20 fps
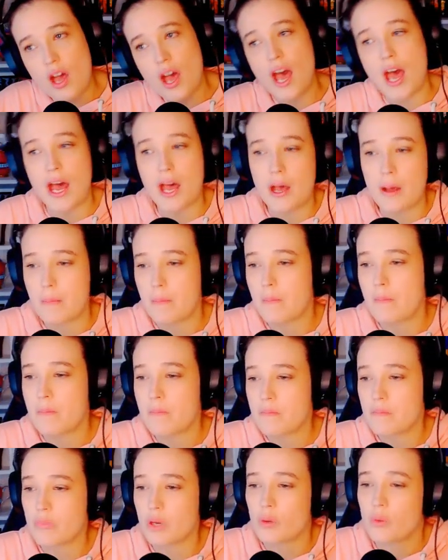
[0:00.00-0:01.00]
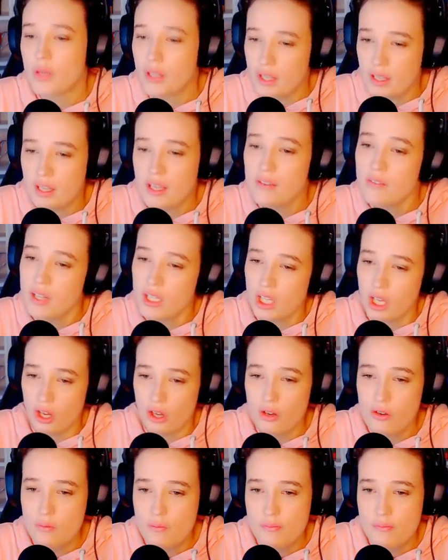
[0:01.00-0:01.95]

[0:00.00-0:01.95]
um, but we can give it a go.